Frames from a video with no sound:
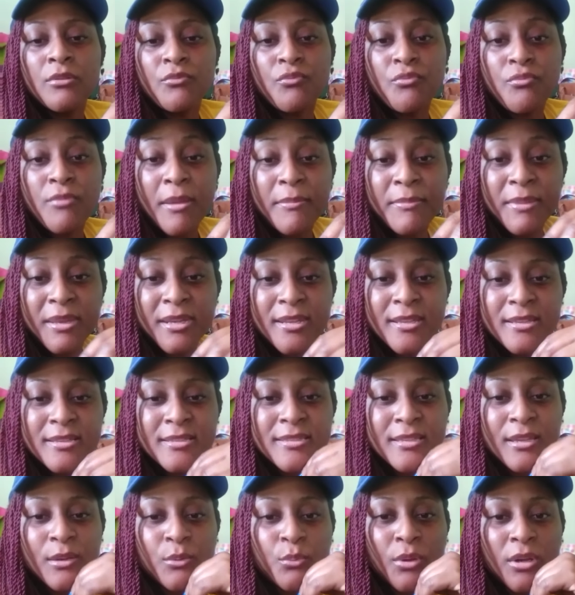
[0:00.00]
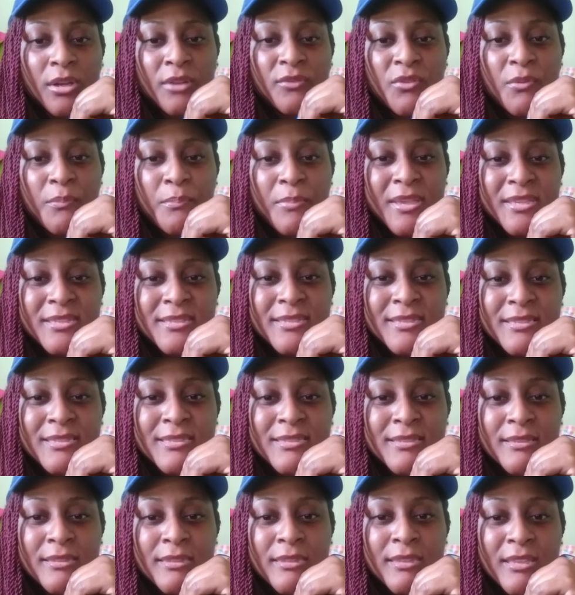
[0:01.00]
remedies and one of the
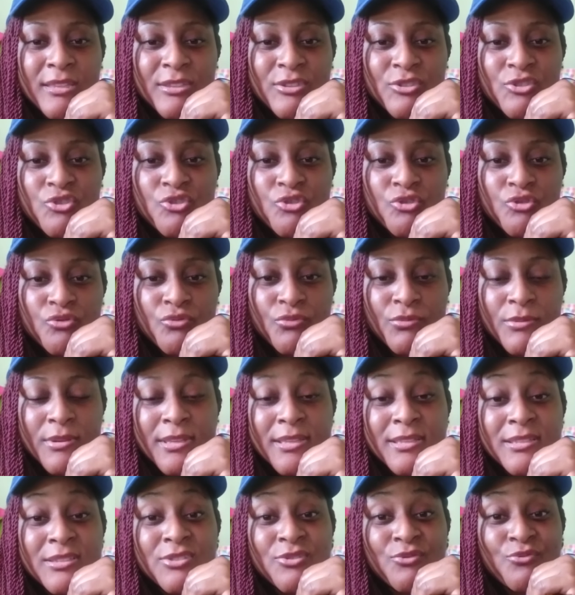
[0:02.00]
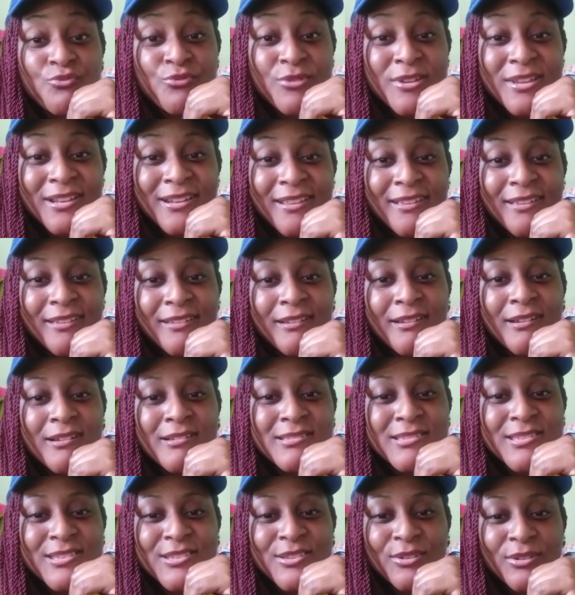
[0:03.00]
best things to do is to really
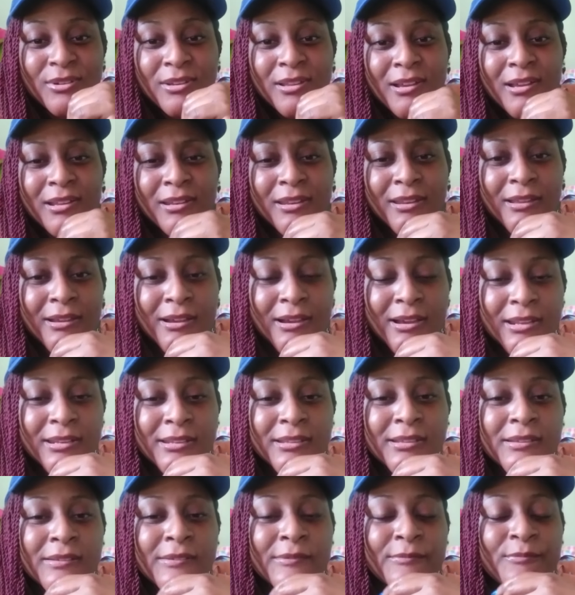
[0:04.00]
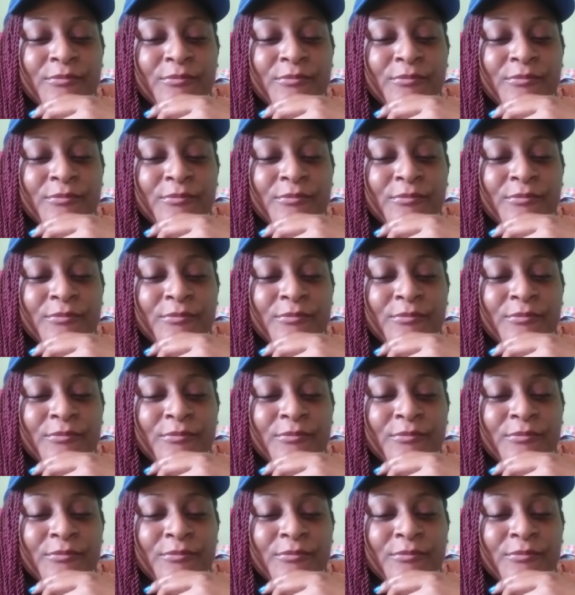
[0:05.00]
consult God. God,